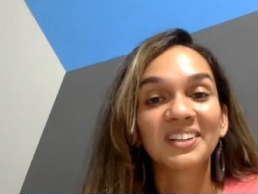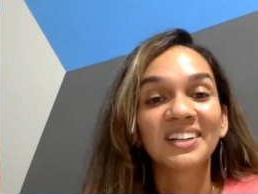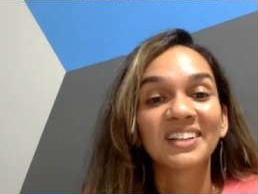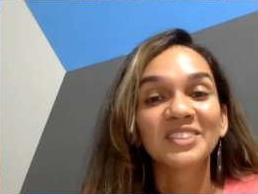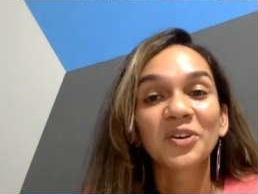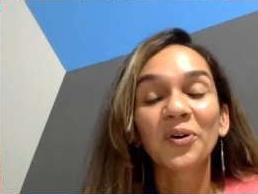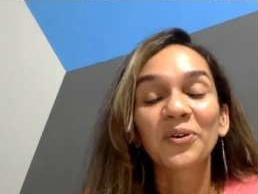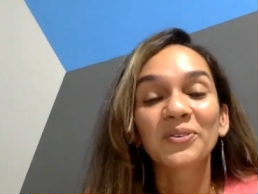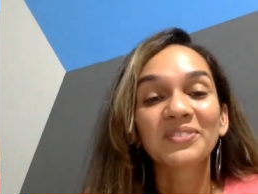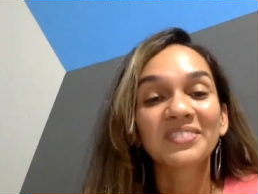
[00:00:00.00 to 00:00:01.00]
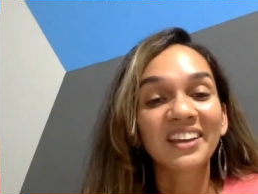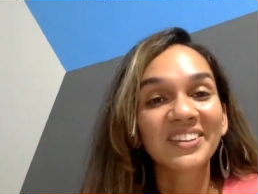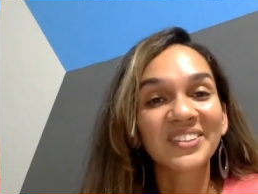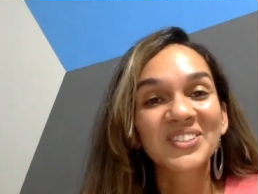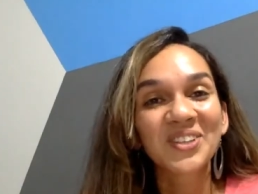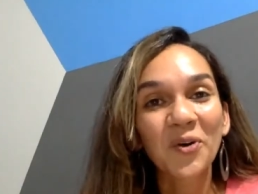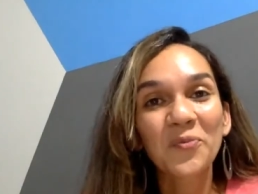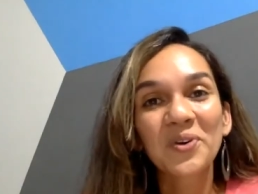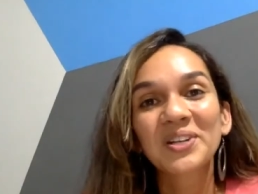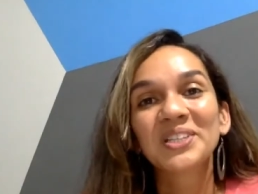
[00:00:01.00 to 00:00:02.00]
So thank you so
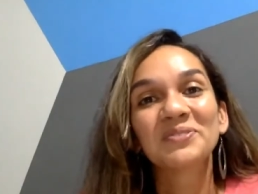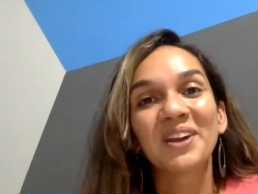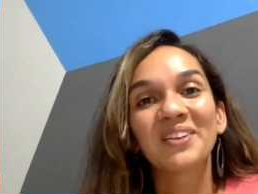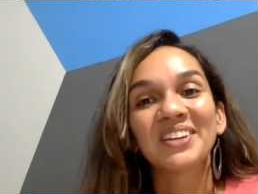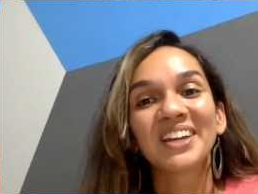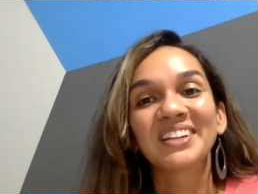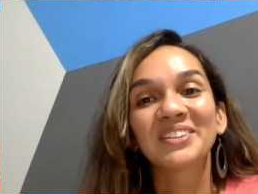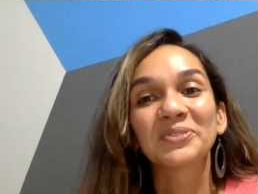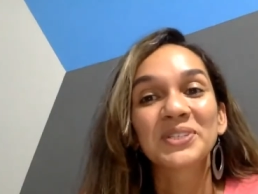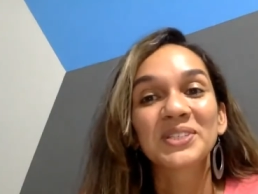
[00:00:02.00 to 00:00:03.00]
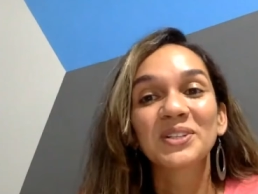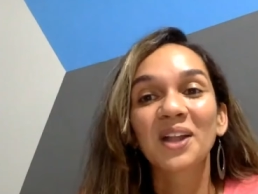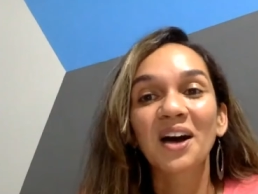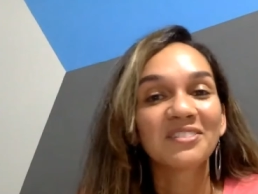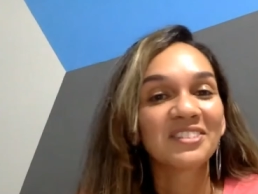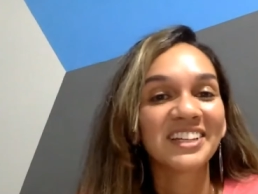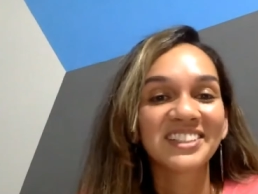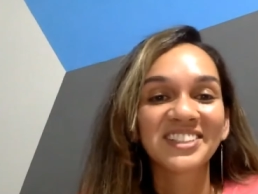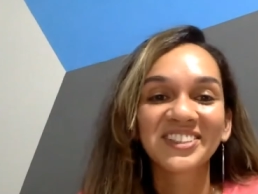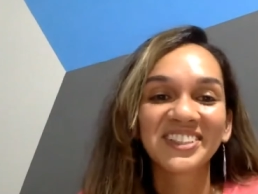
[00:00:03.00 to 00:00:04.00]
much, Marianne. It was lovely
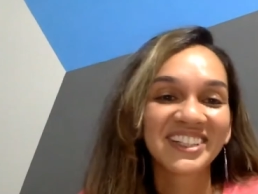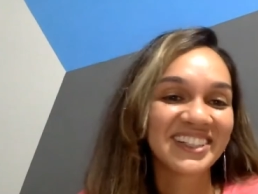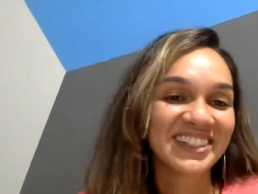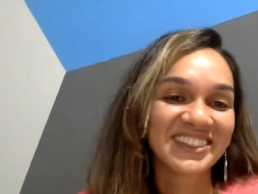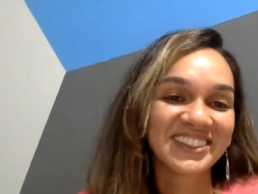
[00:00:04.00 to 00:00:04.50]
to hear you.